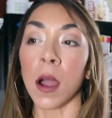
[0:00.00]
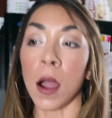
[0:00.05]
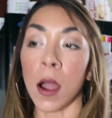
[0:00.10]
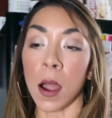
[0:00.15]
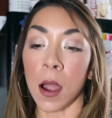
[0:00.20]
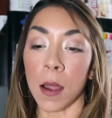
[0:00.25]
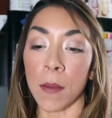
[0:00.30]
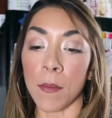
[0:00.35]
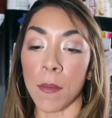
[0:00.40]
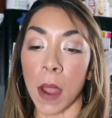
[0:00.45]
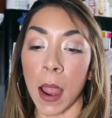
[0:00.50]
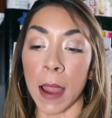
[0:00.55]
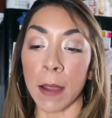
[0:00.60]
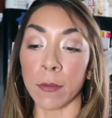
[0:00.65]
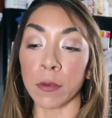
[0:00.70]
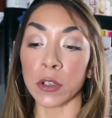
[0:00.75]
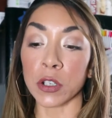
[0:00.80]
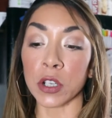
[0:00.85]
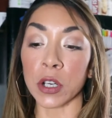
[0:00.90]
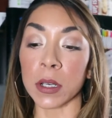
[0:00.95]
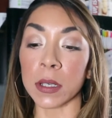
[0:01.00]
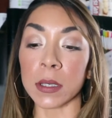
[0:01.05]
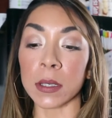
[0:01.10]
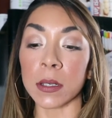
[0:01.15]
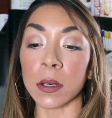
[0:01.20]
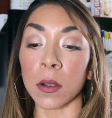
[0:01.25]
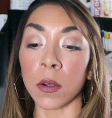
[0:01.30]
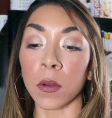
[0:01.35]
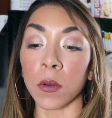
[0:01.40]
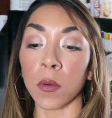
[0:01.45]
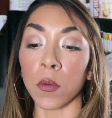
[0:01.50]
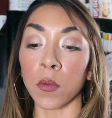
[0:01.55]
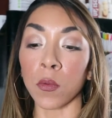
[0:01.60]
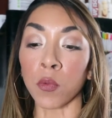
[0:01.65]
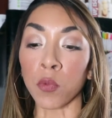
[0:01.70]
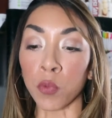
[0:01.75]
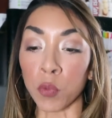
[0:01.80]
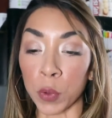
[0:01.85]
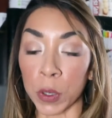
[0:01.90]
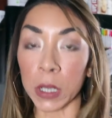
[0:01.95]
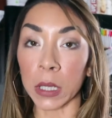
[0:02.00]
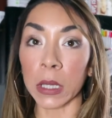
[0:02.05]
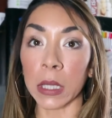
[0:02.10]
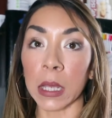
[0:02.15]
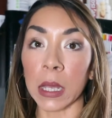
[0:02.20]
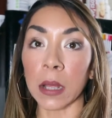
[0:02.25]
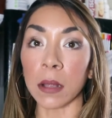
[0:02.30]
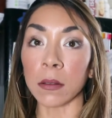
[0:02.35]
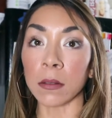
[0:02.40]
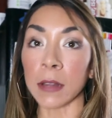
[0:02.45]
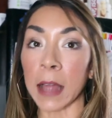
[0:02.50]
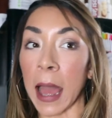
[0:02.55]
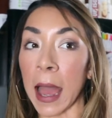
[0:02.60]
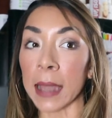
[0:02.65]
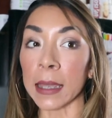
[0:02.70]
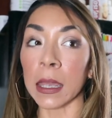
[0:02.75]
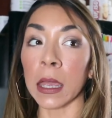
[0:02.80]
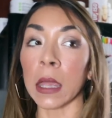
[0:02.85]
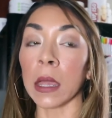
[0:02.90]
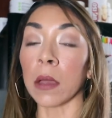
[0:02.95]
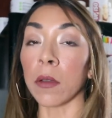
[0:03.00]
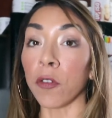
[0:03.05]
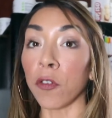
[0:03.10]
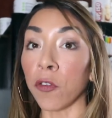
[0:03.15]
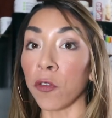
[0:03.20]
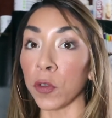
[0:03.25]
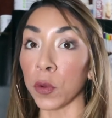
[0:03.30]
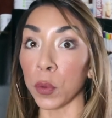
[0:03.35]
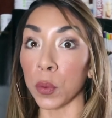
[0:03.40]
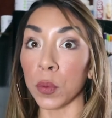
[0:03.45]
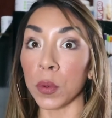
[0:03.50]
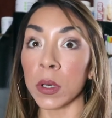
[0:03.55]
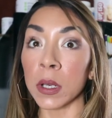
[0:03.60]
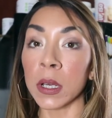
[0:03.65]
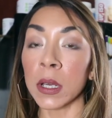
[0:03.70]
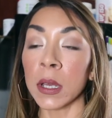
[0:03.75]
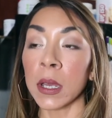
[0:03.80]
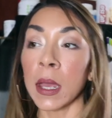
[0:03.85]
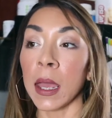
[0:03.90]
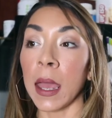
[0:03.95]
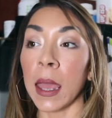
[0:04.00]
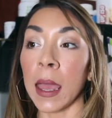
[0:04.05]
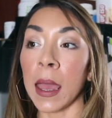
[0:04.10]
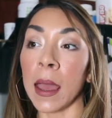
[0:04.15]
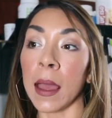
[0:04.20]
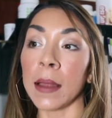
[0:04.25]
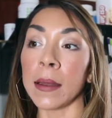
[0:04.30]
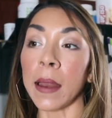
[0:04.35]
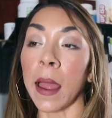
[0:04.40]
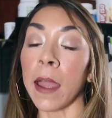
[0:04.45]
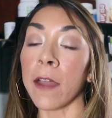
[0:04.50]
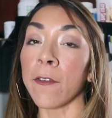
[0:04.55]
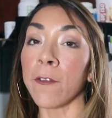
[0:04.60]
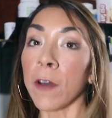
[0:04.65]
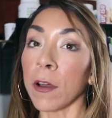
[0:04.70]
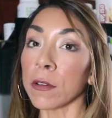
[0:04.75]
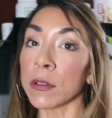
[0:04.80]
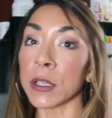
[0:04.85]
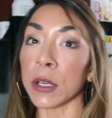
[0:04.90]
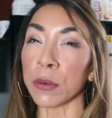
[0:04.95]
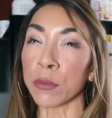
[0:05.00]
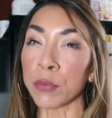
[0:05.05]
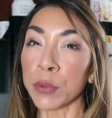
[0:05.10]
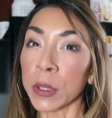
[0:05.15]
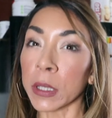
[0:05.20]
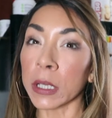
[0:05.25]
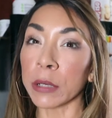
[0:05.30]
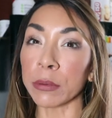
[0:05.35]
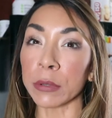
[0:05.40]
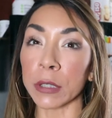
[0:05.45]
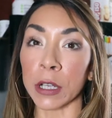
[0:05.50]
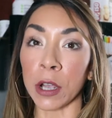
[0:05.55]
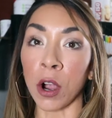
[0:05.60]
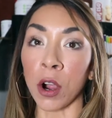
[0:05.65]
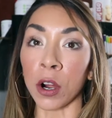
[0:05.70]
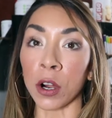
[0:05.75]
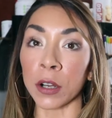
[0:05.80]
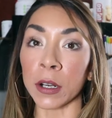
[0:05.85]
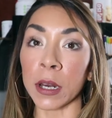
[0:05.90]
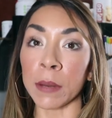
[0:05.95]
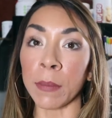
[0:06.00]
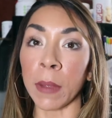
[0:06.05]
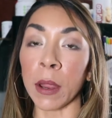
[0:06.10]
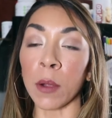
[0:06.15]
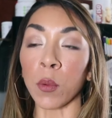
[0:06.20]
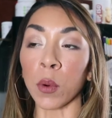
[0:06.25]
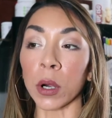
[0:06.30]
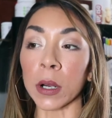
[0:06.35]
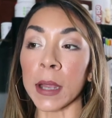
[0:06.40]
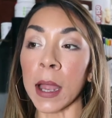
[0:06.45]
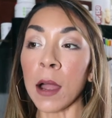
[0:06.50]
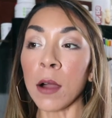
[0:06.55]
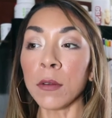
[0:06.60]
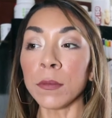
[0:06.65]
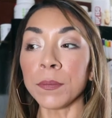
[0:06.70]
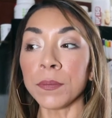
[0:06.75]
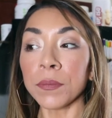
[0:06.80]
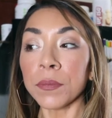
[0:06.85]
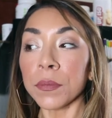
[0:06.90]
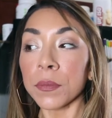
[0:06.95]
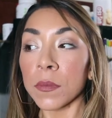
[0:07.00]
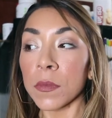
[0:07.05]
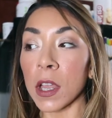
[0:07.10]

Um, I was just really lacking food and I felt it really, really hard in my workout.